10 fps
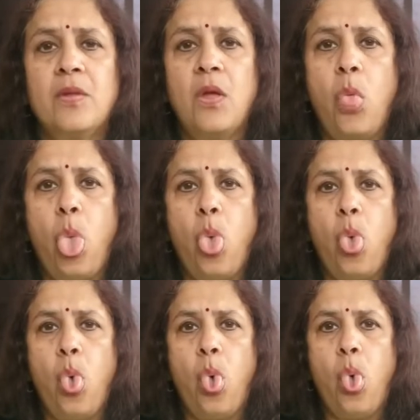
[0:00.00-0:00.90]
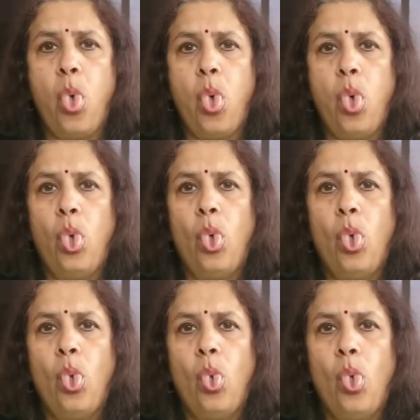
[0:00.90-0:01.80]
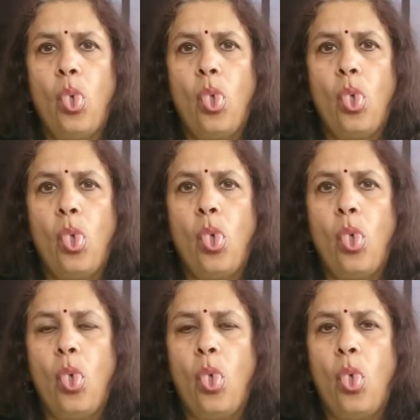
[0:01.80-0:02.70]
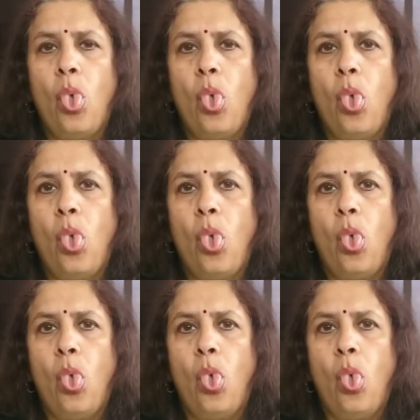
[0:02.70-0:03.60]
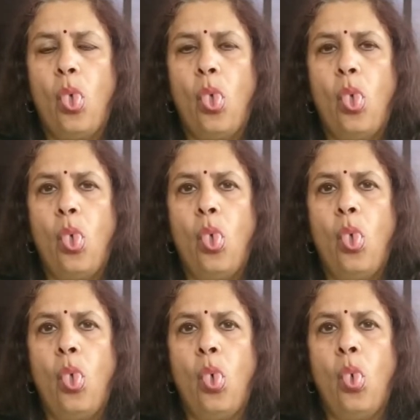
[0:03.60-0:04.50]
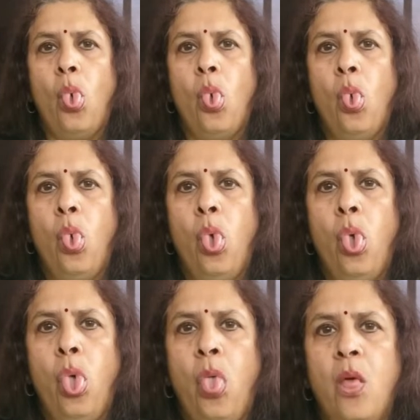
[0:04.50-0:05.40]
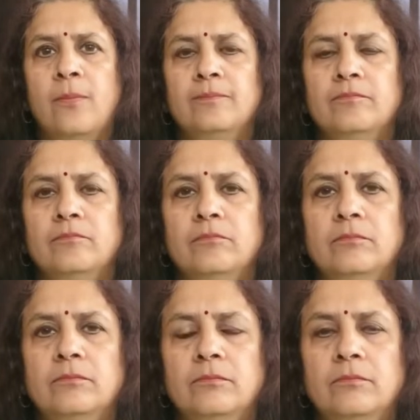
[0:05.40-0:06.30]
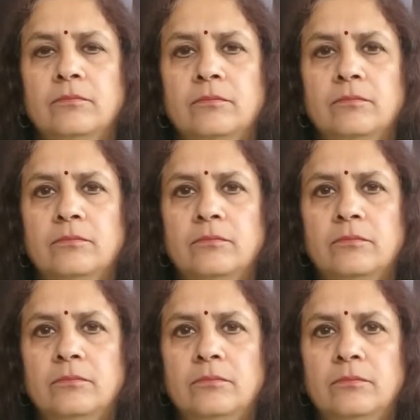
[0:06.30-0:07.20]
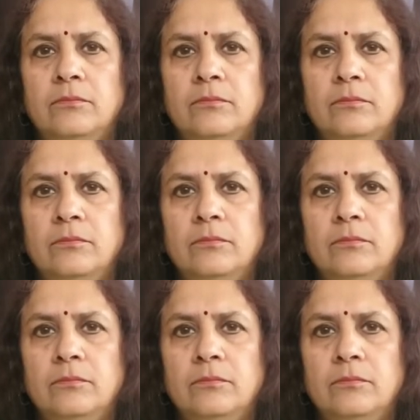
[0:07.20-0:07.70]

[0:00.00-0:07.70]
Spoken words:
Nobody speaks.